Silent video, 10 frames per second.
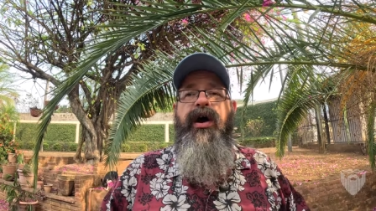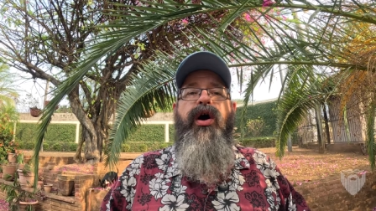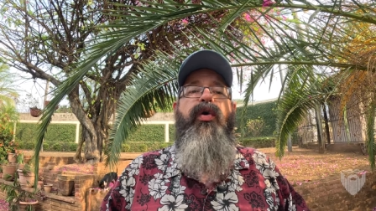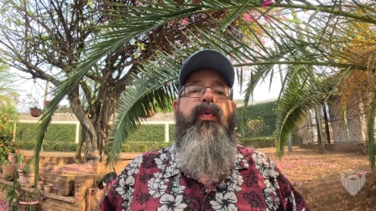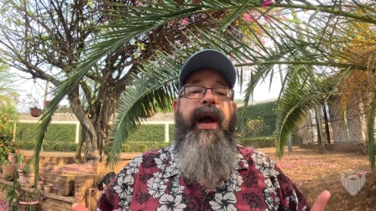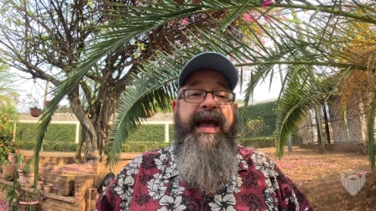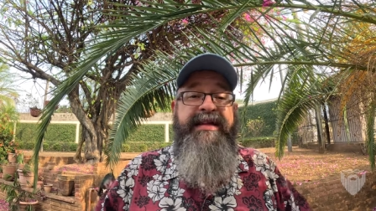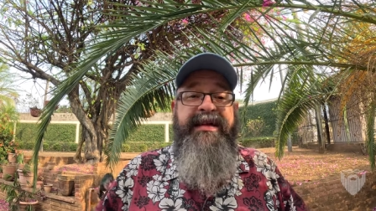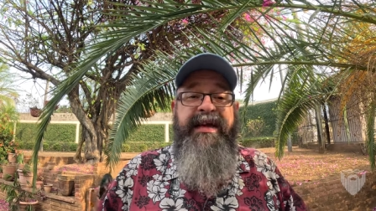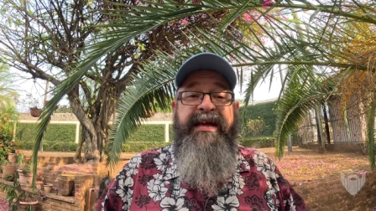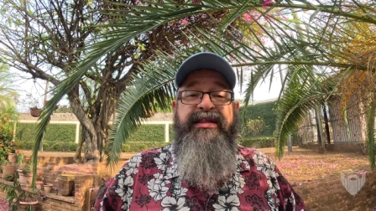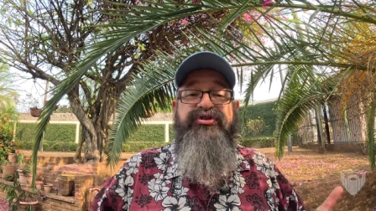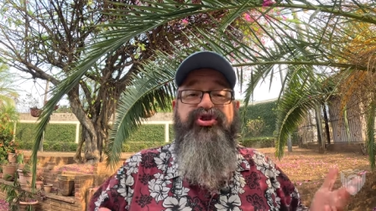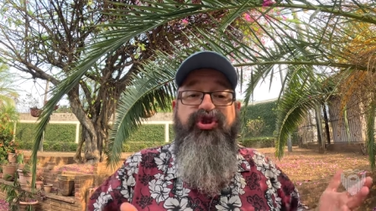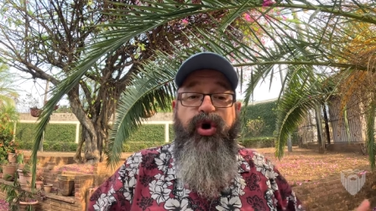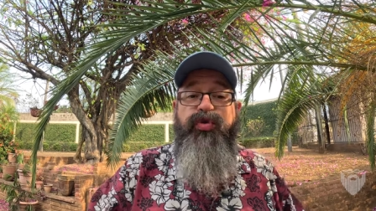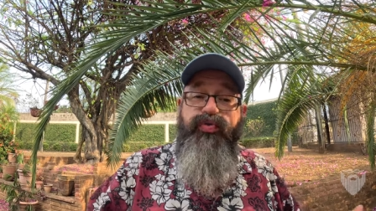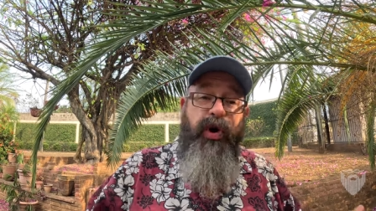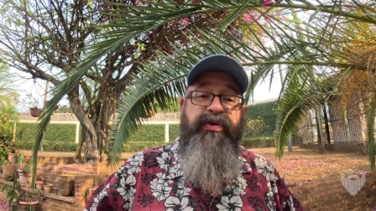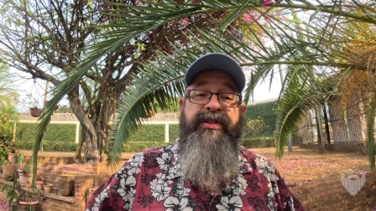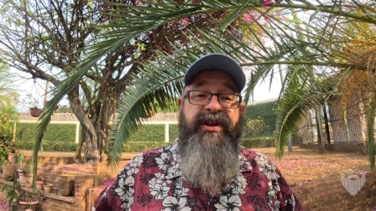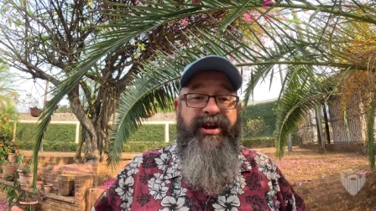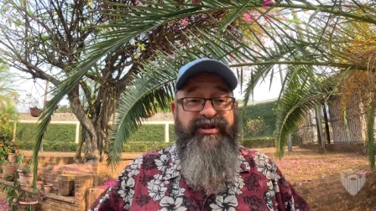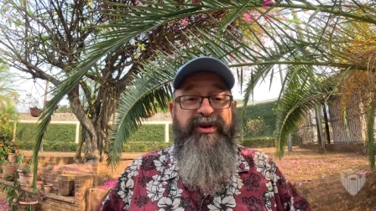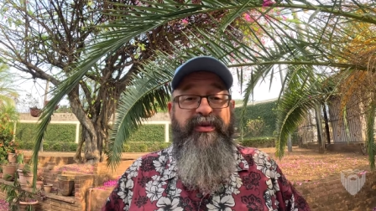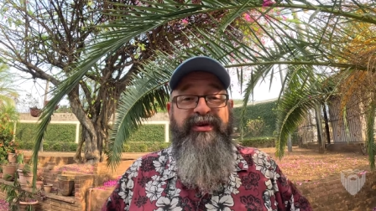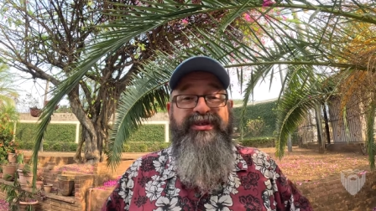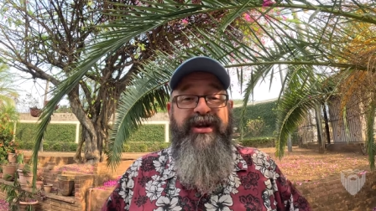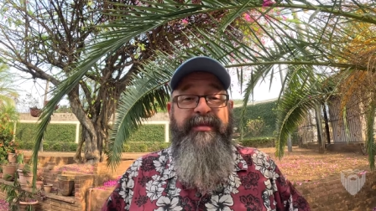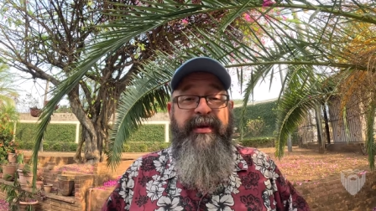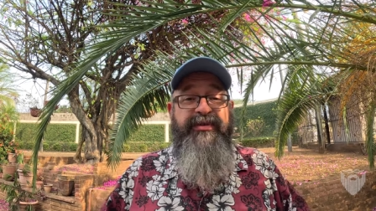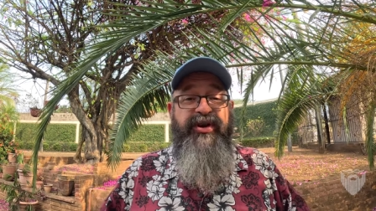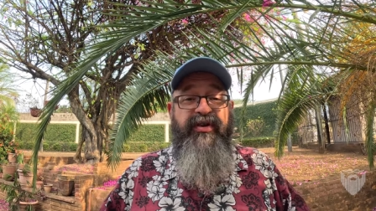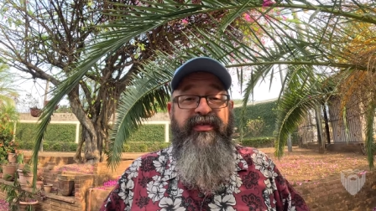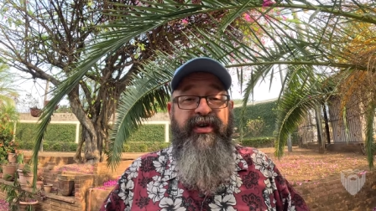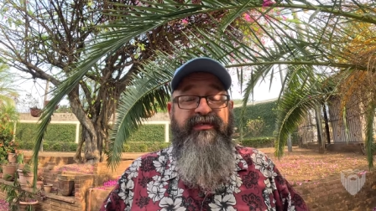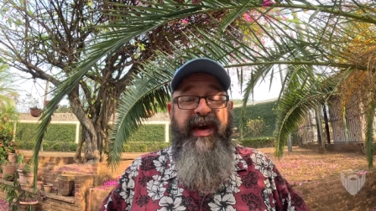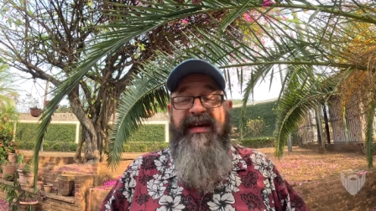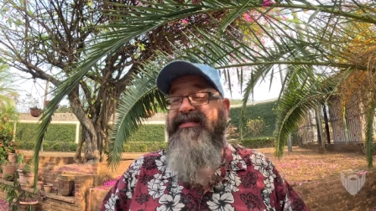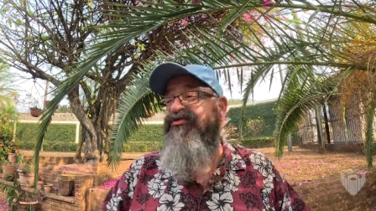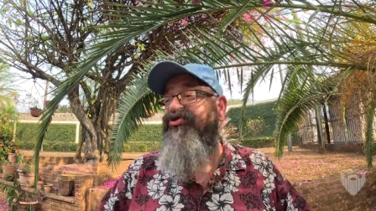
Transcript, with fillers: Oh, wait, there's no road in the country where it's going to be able to go very fast. There's